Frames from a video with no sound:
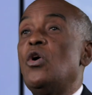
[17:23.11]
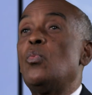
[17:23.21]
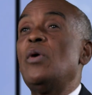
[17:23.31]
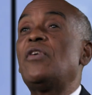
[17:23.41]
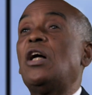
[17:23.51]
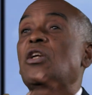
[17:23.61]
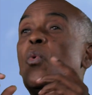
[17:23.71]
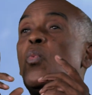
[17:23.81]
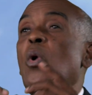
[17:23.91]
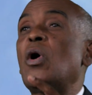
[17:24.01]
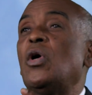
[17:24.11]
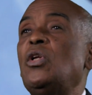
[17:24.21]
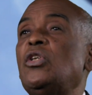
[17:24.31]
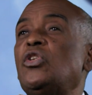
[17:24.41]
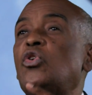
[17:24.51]
we've got a
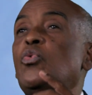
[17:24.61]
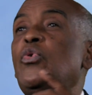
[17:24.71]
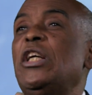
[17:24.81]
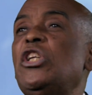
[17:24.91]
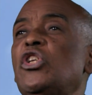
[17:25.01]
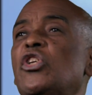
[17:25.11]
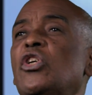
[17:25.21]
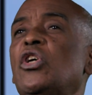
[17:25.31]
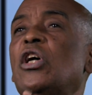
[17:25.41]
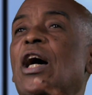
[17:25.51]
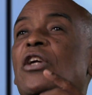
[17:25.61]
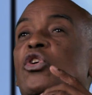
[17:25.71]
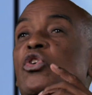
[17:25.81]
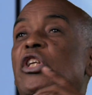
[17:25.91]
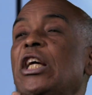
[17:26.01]
world to reach and
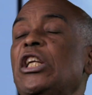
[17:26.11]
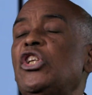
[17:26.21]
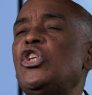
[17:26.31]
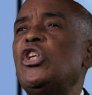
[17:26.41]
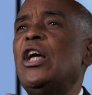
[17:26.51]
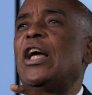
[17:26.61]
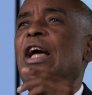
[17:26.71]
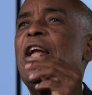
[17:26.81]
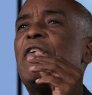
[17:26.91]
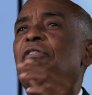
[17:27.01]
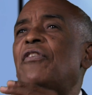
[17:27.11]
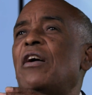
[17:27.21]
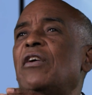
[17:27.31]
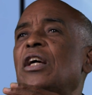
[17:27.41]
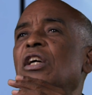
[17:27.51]
to teach in a
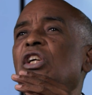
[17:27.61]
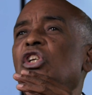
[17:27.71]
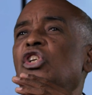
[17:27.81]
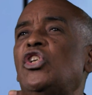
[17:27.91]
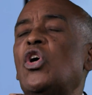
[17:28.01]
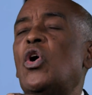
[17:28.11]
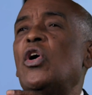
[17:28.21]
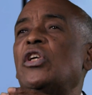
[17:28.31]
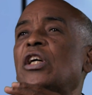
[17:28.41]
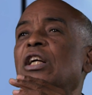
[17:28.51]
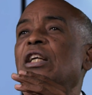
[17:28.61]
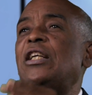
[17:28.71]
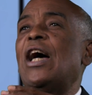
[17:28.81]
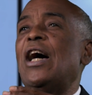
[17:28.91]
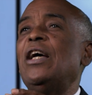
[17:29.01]
very short
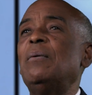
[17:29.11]
time.